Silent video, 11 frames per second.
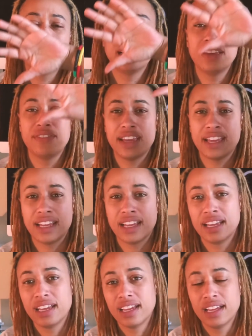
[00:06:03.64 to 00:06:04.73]
living
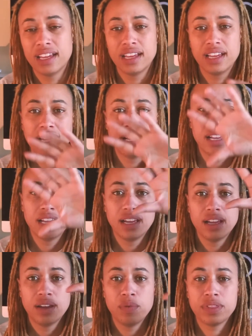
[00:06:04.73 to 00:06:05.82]

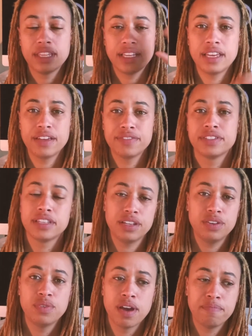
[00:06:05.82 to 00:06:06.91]
with the gifts that
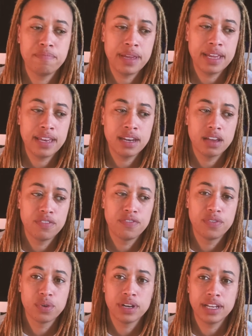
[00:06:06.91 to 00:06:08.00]
you have been
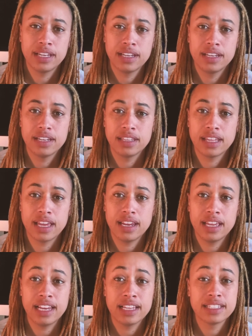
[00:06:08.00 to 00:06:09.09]
afforded, that
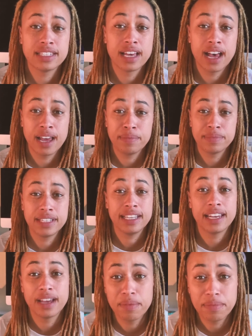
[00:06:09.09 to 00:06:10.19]
it is time to get
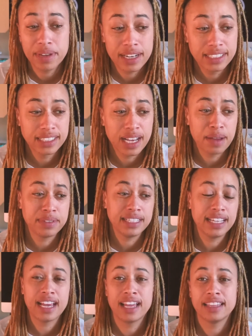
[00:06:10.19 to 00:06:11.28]
up, it is time to
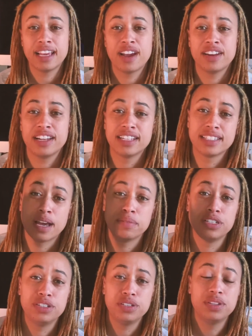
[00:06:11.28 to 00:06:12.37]
get out there, and it is time to
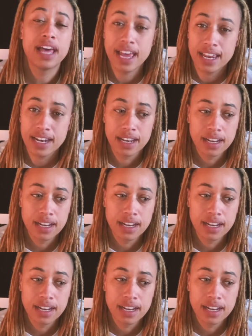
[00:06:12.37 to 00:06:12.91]
do that,